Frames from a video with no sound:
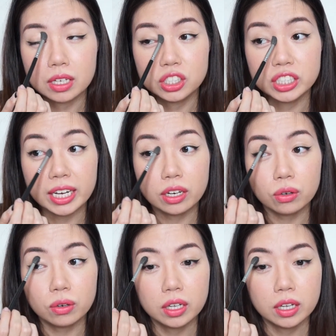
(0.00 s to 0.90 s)

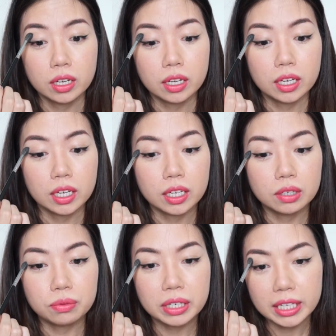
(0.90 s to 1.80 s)
shadow, it
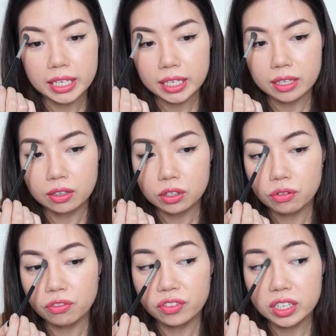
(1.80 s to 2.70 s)
really,
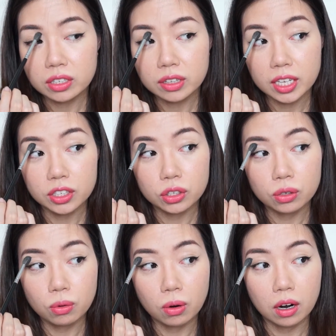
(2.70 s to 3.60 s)
you feel that
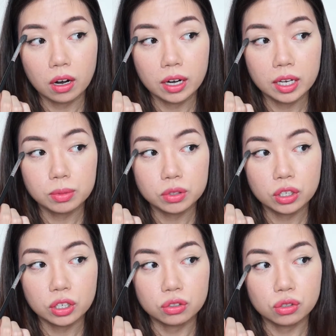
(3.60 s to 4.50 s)
you are able to
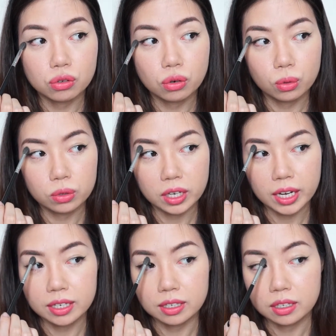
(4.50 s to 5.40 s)
control the
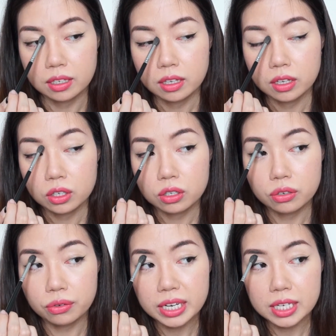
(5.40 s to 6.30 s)
kind of
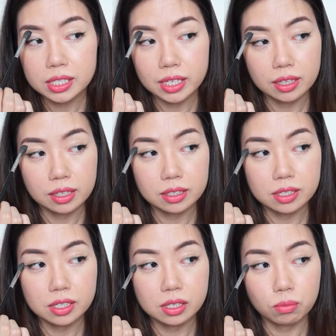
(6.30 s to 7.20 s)
crease that
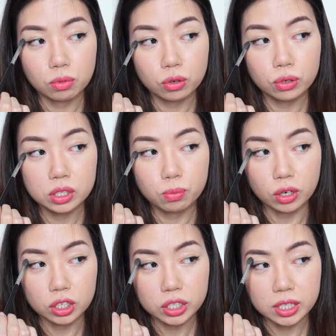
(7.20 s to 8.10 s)
this crease
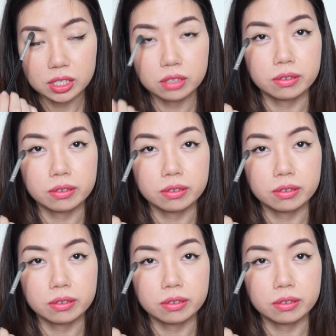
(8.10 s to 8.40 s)
brush is